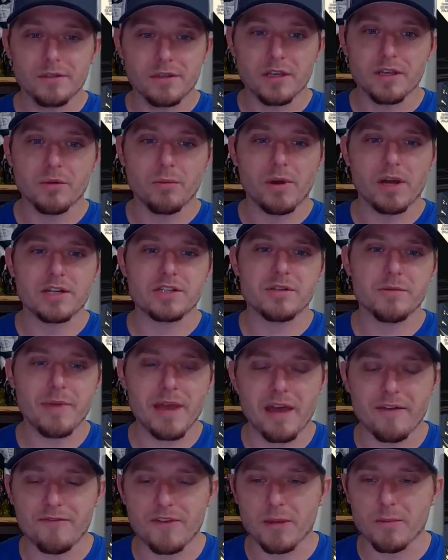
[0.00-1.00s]
get to watch the
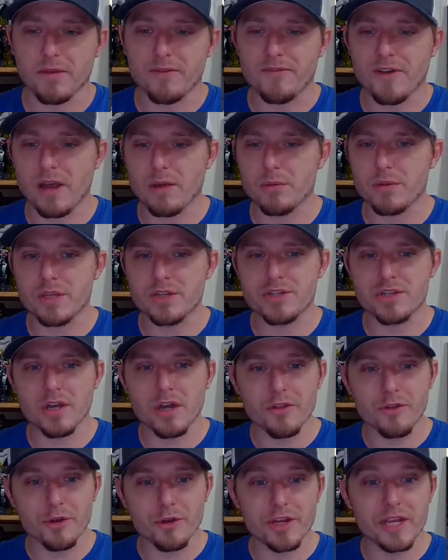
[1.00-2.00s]
Bat family fight with each
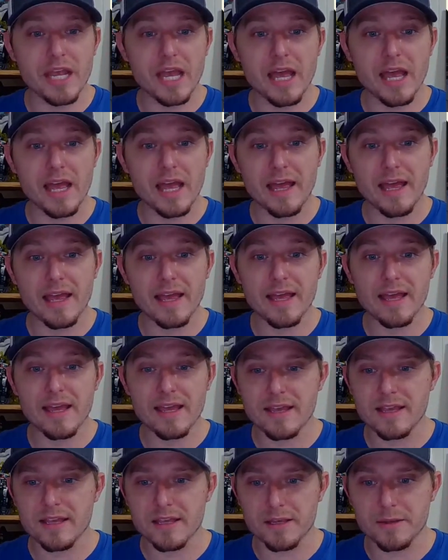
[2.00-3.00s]
other.
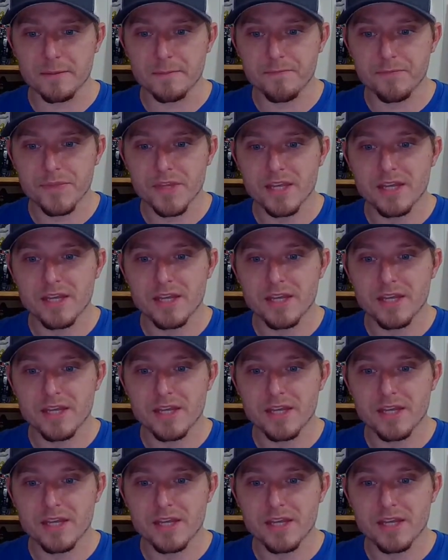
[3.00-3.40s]
Yay!